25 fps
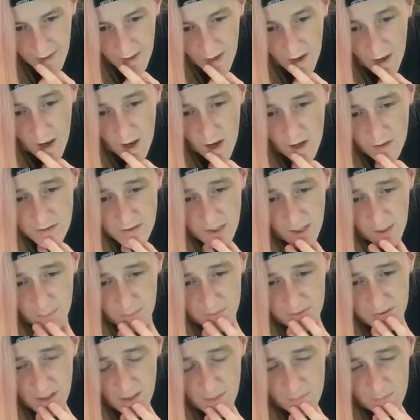Oh, Tampa
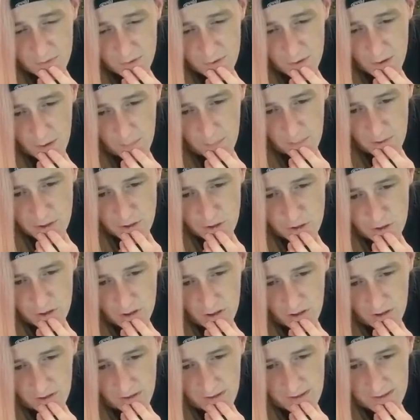Tom threw out a bunch of
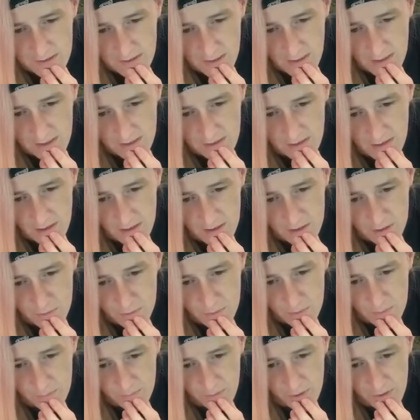junk last night and now has
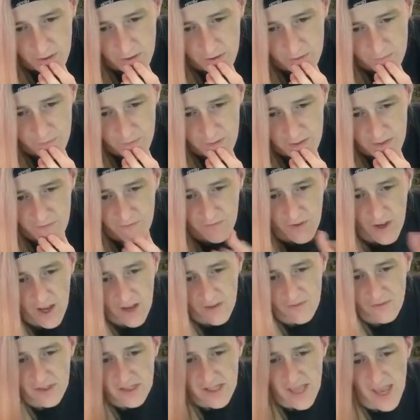room for another
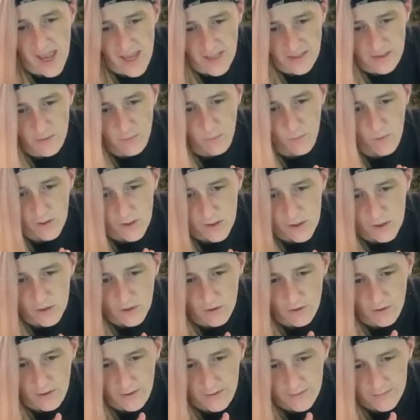55. Yes, what are you
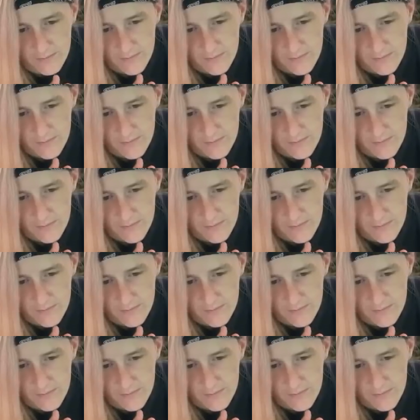doing?